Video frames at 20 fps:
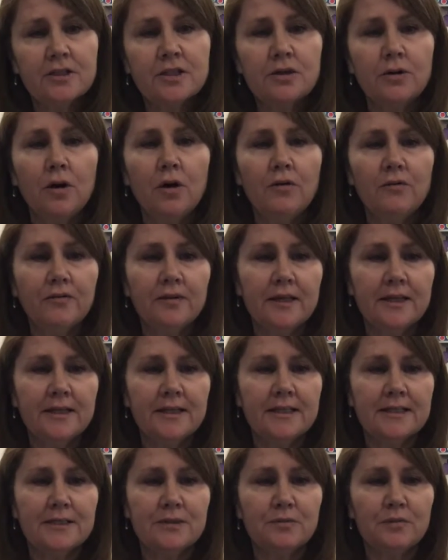So hopefully
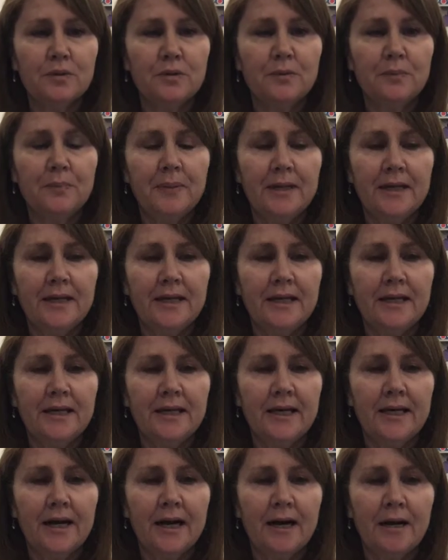this will be